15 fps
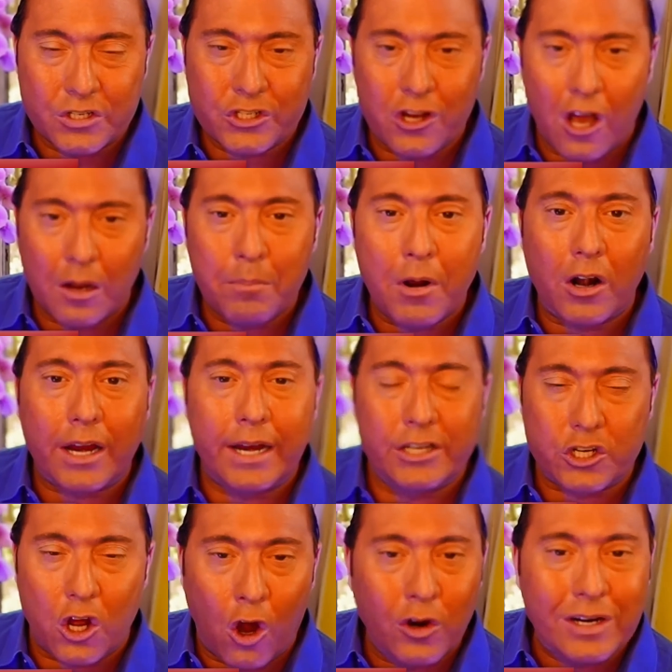The stock
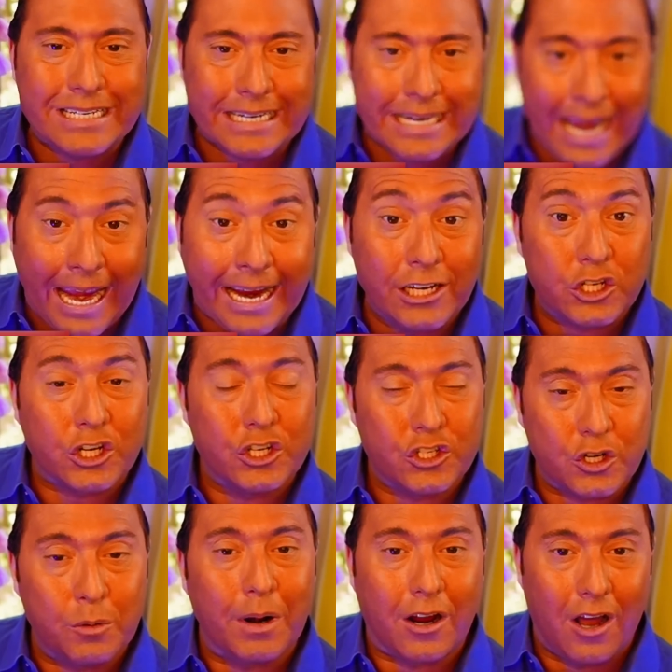market has always gauged
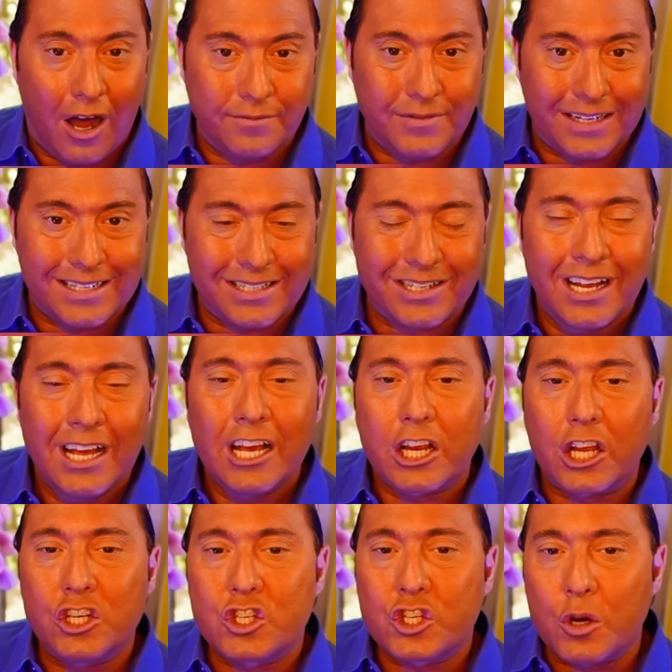consumer confidence,
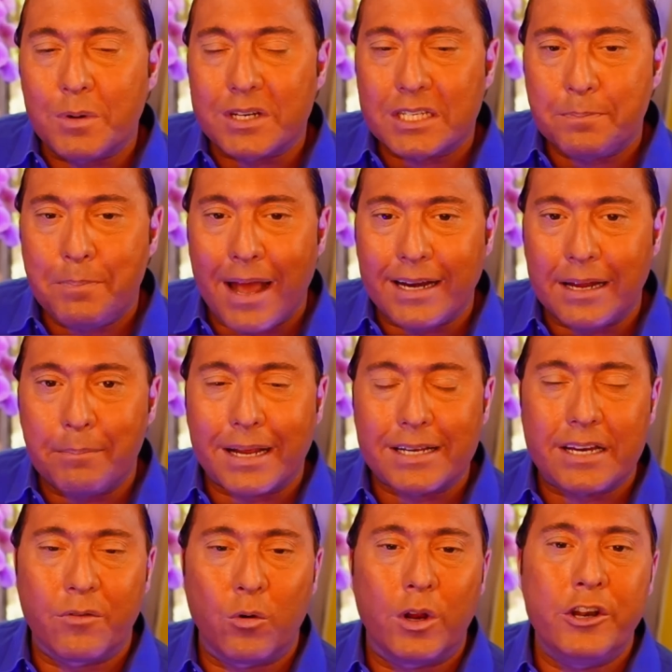consumer spending,
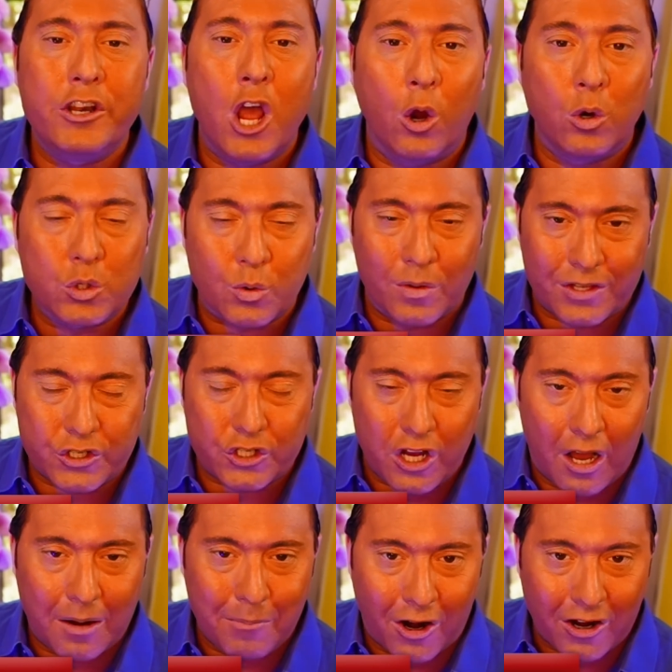because everyone knows what the
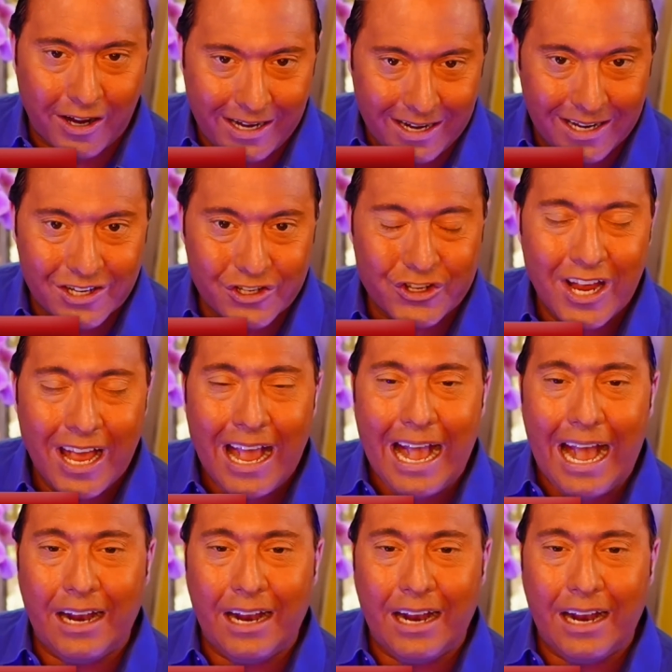stock market is.